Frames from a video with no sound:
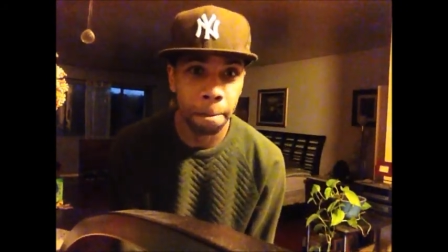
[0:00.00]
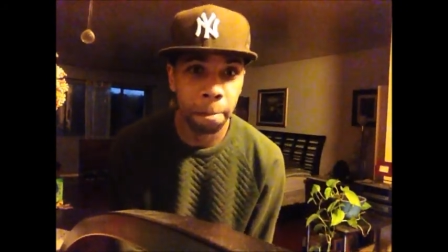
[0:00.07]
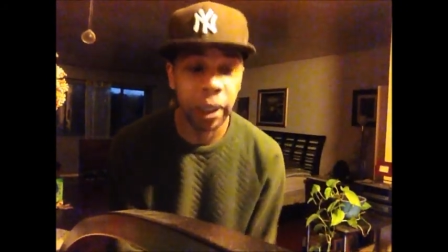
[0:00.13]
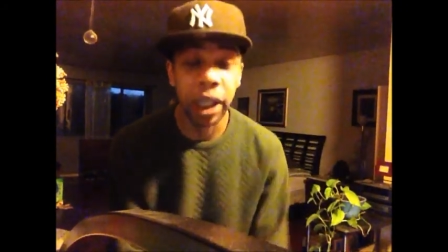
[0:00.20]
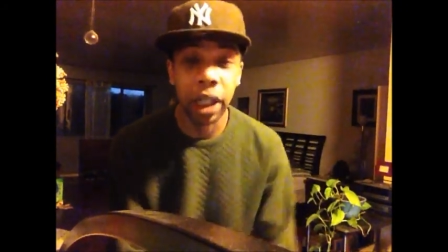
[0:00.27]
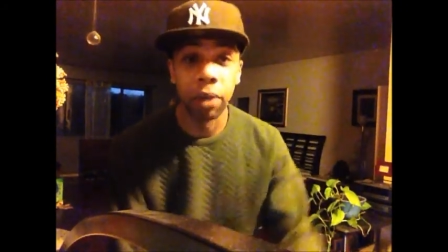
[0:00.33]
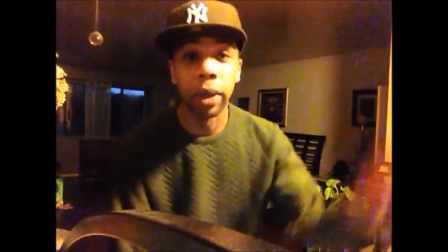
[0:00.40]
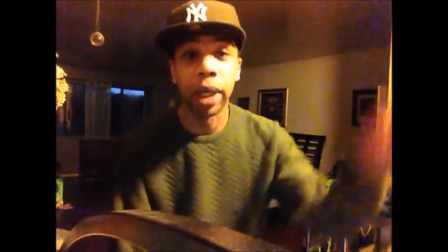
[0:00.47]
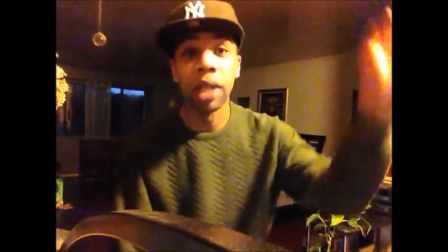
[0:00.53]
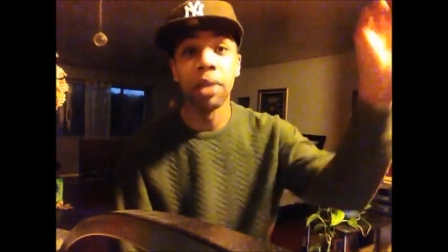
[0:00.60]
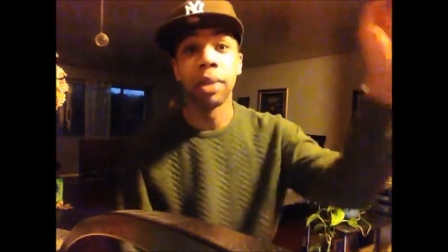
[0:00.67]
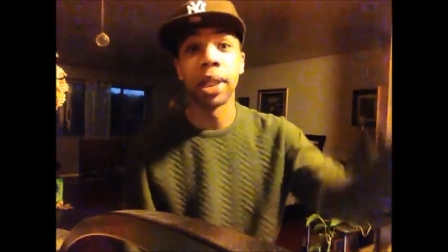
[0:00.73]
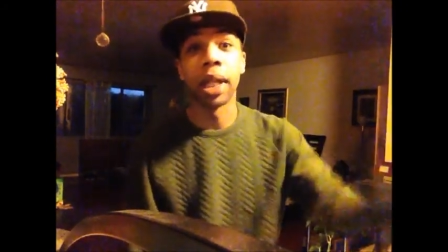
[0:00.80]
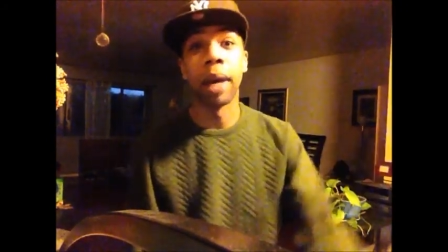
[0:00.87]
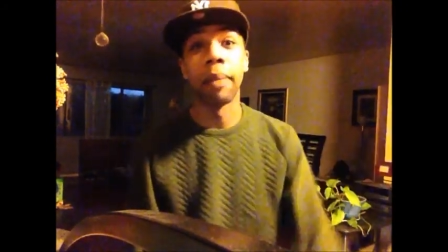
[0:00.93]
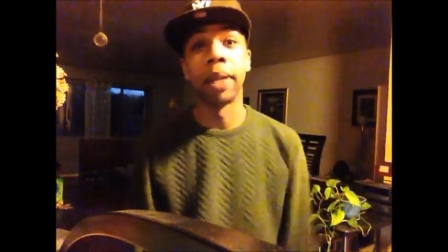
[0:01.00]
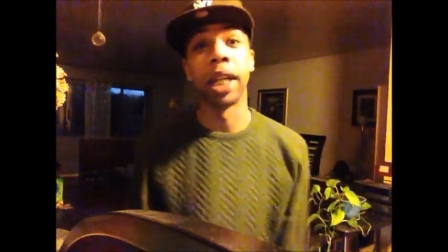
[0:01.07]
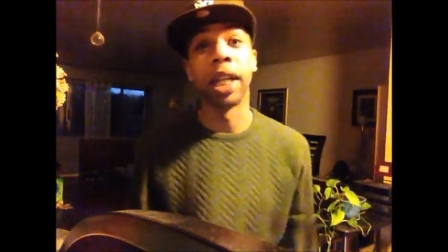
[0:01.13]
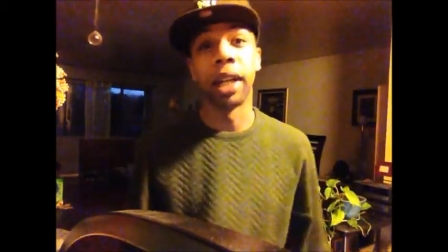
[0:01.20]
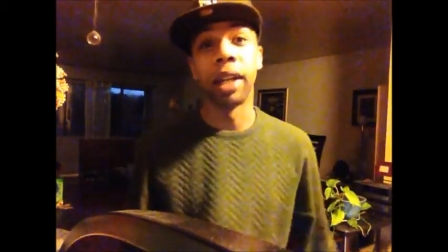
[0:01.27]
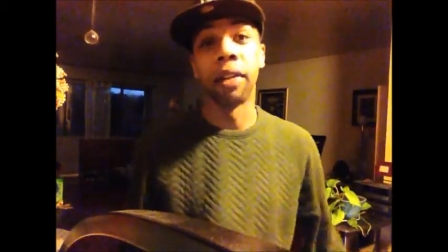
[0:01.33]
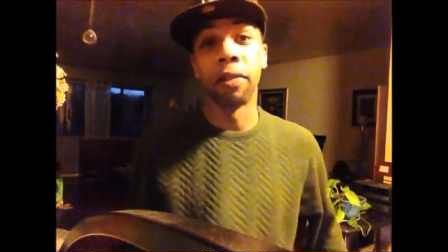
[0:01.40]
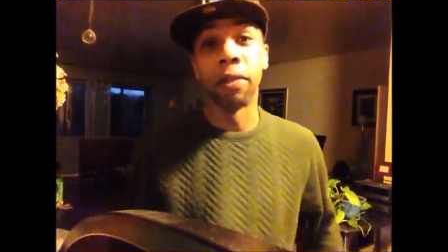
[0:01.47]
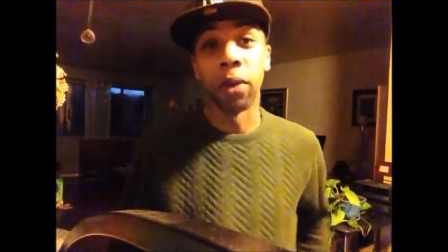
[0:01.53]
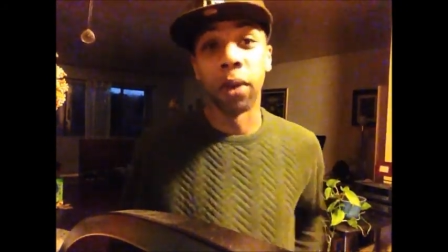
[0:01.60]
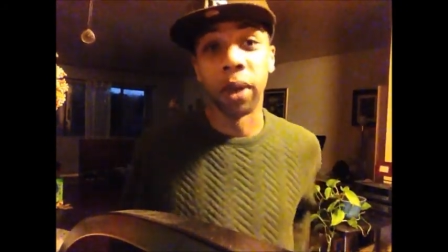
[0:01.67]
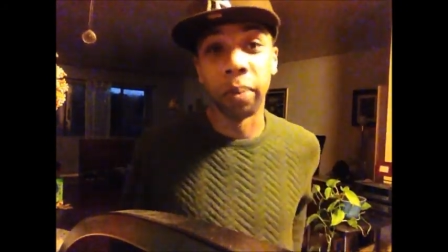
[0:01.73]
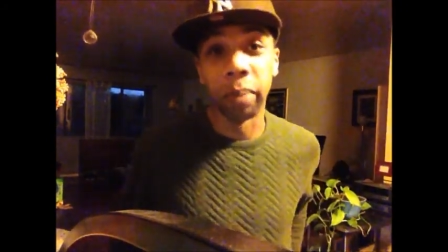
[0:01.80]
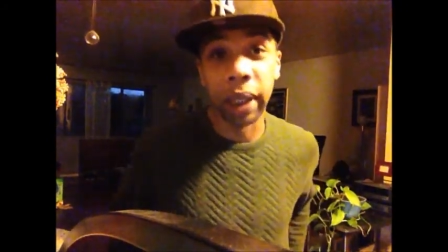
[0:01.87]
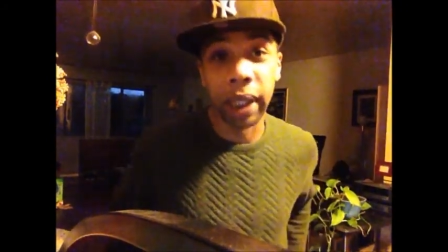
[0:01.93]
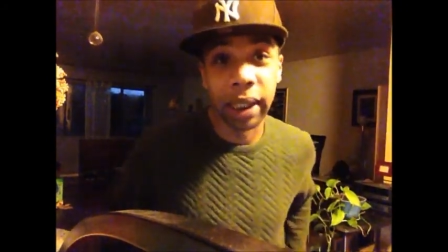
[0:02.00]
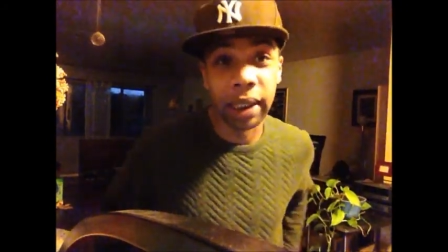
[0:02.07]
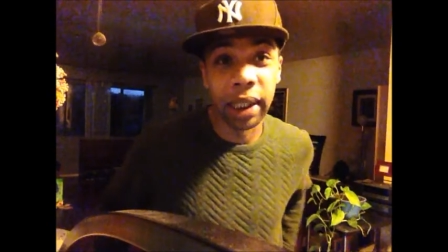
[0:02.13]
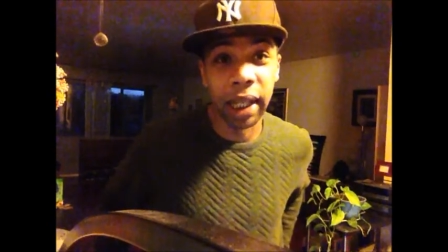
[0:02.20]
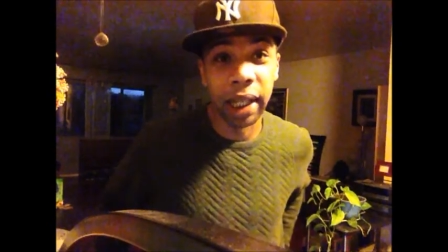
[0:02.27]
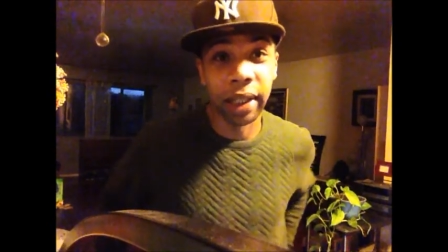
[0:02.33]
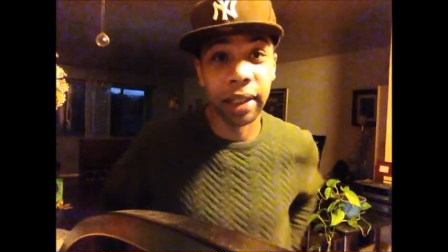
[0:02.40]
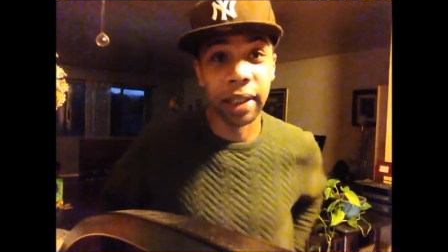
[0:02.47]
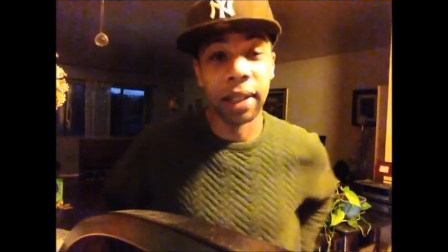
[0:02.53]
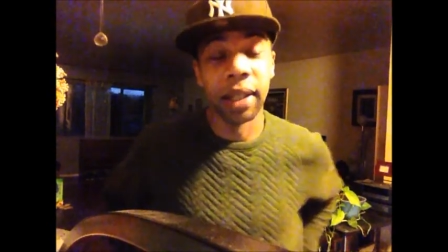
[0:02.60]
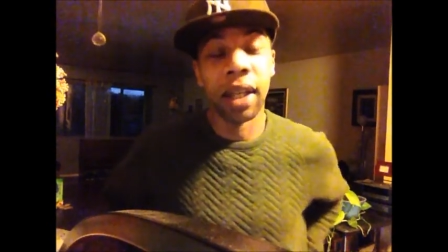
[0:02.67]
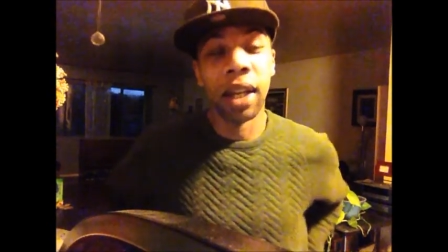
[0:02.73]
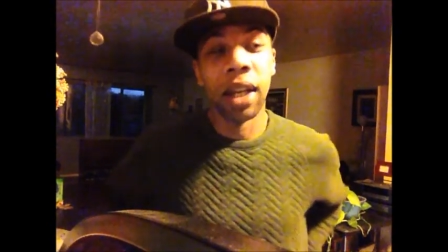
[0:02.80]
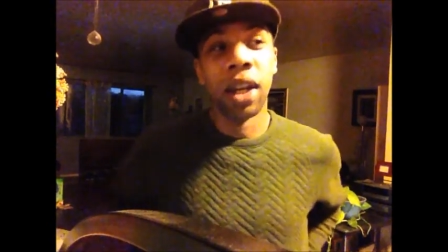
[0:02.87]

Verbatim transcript: But anyway, he was nominated for Playtex